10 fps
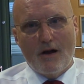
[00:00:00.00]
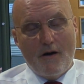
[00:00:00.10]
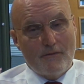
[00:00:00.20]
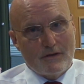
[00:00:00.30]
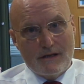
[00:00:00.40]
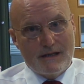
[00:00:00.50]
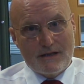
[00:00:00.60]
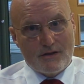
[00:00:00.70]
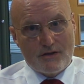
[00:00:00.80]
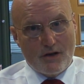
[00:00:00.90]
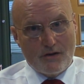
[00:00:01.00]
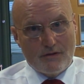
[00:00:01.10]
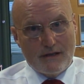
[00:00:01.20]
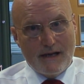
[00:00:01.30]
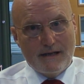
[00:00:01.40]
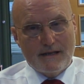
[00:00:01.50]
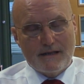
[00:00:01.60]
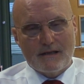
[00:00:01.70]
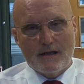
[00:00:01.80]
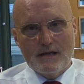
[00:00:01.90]
Often it isn't signed or
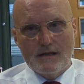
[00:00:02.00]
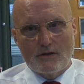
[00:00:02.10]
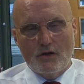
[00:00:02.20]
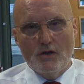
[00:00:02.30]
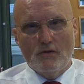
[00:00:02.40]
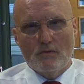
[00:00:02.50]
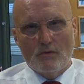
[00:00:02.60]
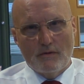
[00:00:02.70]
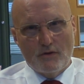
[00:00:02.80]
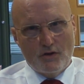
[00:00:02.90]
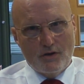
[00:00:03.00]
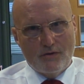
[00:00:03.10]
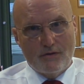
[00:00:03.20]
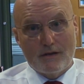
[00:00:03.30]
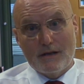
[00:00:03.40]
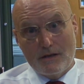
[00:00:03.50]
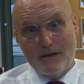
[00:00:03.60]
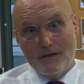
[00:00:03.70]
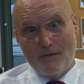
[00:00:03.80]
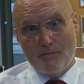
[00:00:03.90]
dated, and Cura will ensure that it
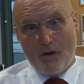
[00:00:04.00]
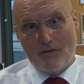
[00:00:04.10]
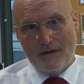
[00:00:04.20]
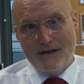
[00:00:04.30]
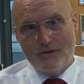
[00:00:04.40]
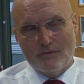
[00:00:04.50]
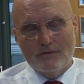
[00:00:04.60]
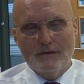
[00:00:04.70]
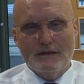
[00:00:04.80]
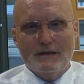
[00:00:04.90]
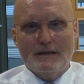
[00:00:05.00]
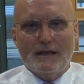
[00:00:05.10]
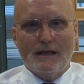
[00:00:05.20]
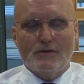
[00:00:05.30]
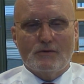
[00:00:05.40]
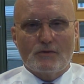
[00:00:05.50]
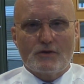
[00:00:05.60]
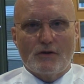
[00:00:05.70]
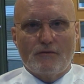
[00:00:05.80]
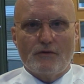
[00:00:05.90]
is both legible and
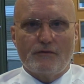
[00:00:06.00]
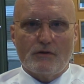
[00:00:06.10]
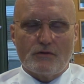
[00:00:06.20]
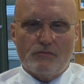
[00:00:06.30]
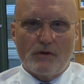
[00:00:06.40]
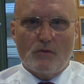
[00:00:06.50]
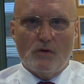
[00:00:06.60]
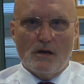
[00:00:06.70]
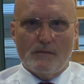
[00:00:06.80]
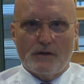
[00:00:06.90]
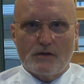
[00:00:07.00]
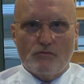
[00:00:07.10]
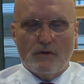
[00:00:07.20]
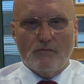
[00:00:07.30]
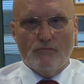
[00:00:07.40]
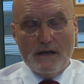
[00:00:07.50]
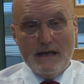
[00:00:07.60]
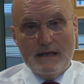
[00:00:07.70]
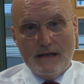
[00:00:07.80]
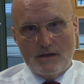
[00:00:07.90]
also fulfills the requirements
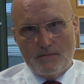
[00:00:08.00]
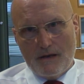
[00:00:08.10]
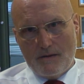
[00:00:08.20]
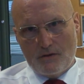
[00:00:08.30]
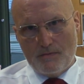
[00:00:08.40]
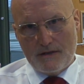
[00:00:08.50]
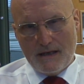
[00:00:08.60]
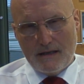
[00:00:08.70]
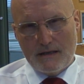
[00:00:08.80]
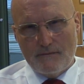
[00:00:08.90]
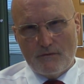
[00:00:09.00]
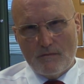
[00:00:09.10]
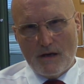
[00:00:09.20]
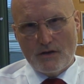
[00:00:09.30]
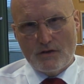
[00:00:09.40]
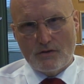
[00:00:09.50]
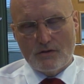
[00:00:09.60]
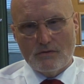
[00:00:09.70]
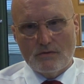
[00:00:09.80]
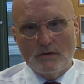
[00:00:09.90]
needed to be able to present this information
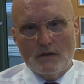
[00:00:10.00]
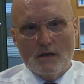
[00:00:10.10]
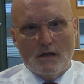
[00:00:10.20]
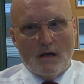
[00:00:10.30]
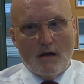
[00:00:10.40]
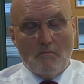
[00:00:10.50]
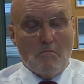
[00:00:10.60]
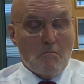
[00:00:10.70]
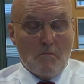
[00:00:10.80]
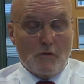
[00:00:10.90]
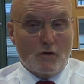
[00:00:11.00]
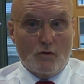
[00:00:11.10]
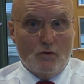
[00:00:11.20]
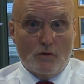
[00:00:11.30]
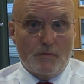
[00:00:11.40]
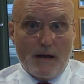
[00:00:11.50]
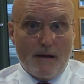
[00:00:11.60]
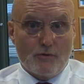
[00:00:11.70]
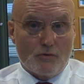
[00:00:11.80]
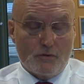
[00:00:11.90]
to to court
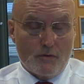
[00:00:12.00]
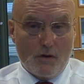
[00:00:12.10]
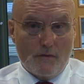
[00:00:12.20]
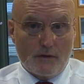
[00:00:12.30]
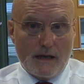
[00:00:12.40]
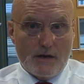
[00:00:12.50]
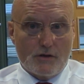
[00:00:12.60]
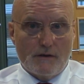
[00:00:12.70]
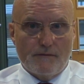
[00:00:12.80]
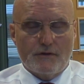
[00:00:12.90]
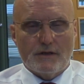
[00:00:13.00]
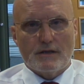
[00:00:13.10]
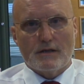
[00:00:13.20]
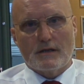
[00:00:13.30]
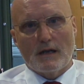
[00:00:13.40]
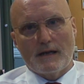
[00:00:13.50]
perhaps, or to case conferences at a